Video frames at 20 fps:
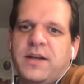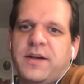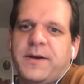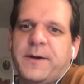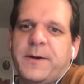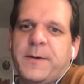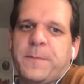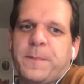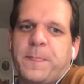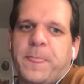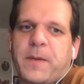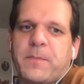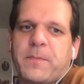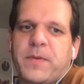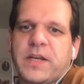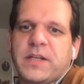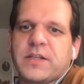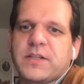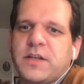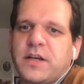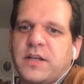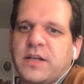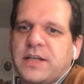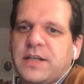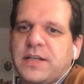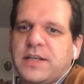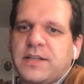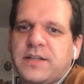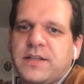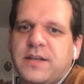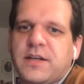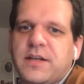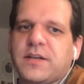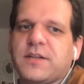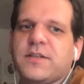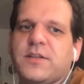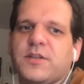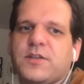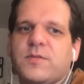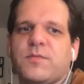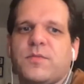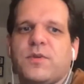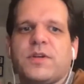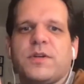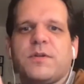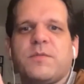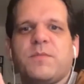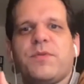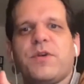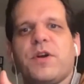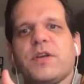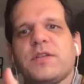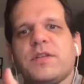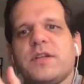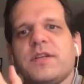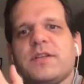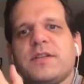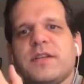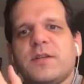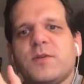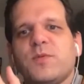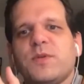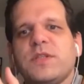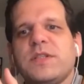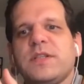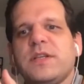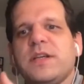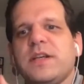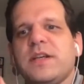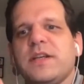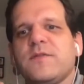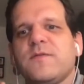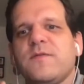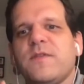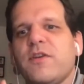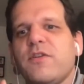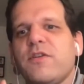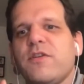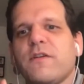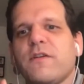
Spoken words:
But it's not that easy. The decision process, as we see it, is very